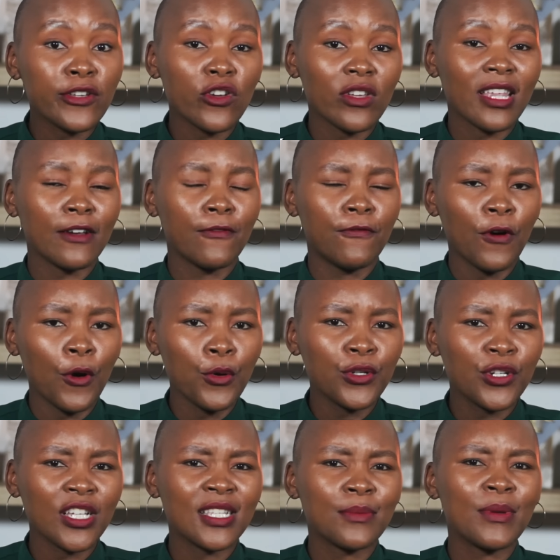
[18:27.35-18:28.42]
sure that
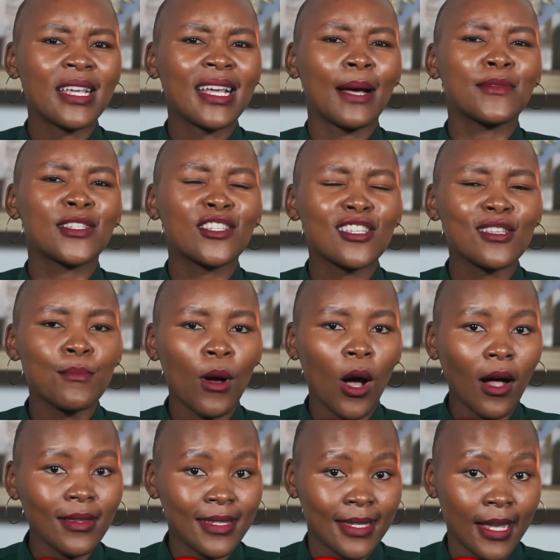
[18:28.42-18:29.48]
voters become
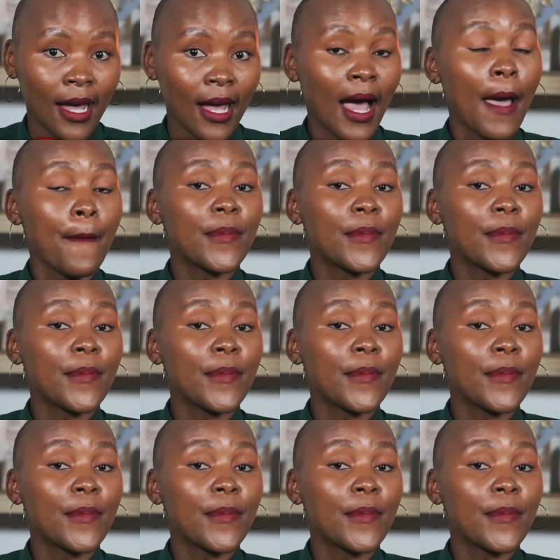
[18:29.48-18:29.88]
smarter